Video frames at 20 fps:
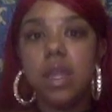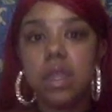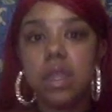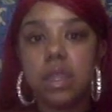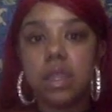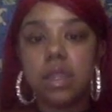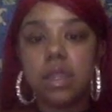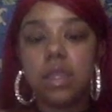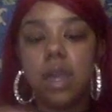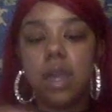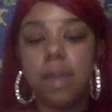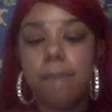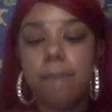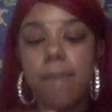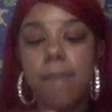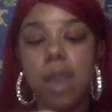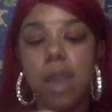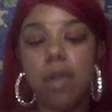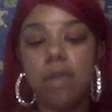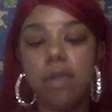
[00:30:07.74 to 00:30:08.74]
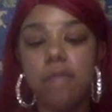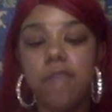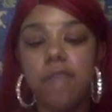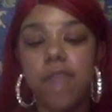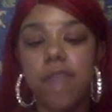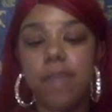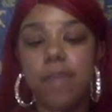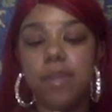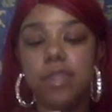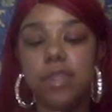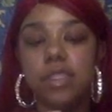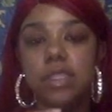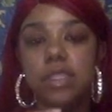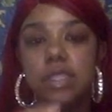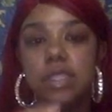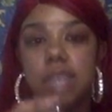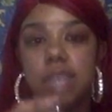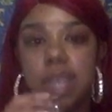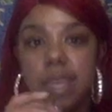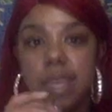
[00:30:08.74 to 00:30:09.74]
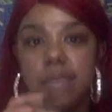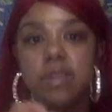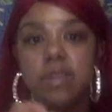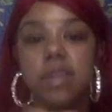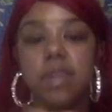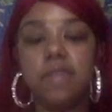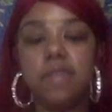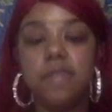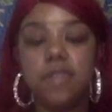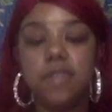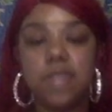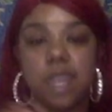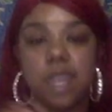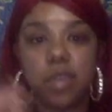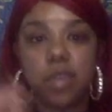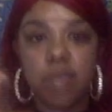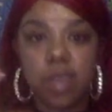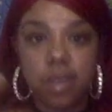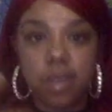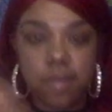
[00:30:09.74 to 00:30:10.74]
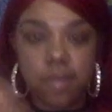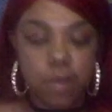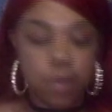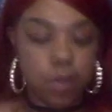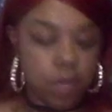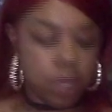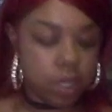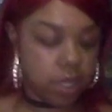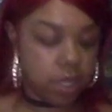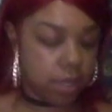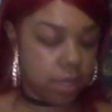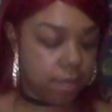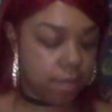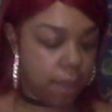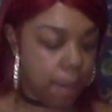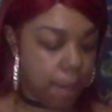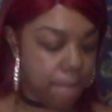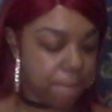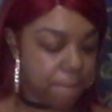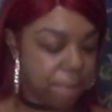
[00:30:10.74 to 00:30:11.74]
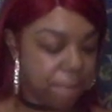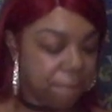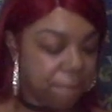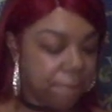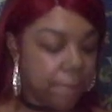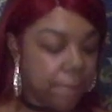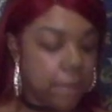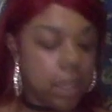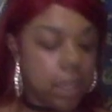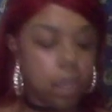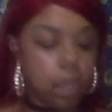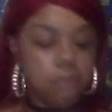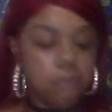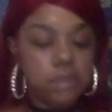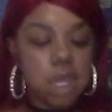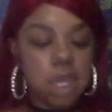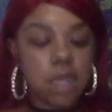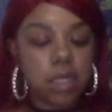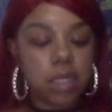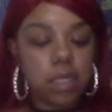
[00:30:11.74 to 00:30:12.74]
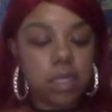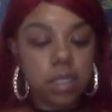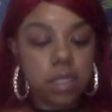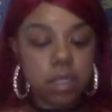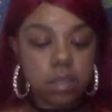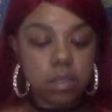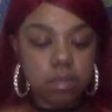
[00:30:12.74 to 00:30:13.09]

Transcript: the amount of fibers is like, it, it feels like it'll give you a good amount. I'm not gonna